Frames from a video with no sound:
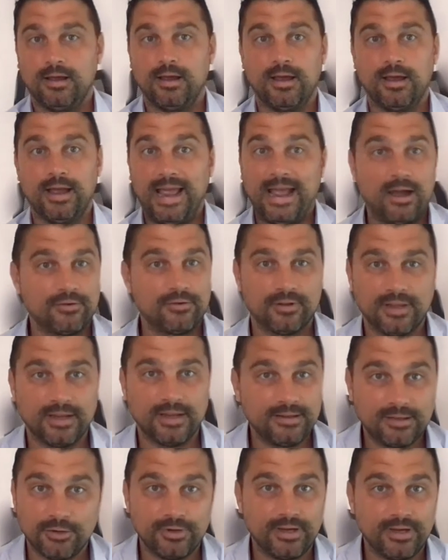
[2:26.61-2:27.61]
Uh, how do
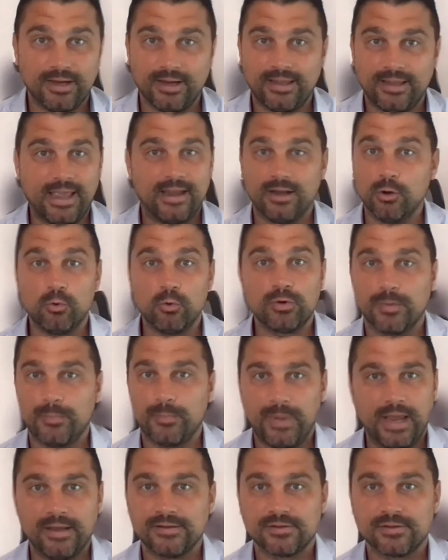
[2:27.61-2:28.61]
they do it? Again, it all
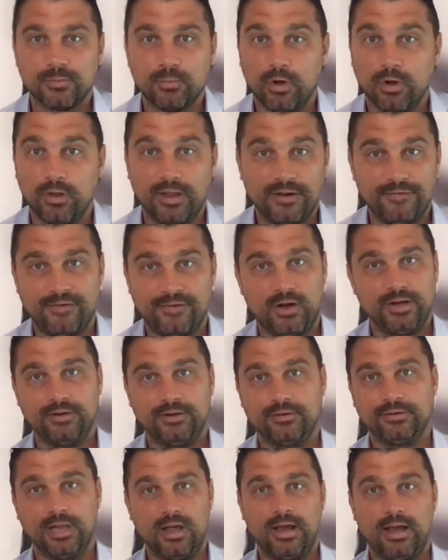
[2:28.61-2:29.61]
depends on what they
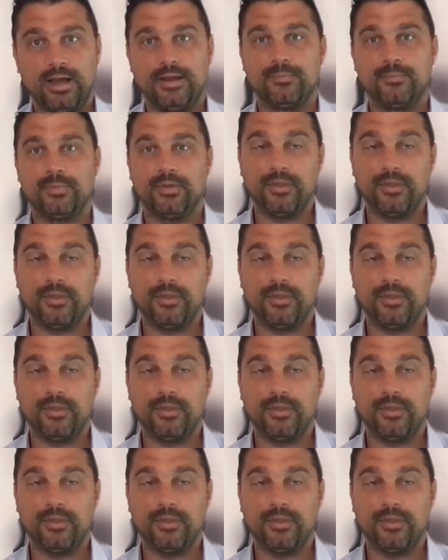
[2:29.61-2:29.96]
find online,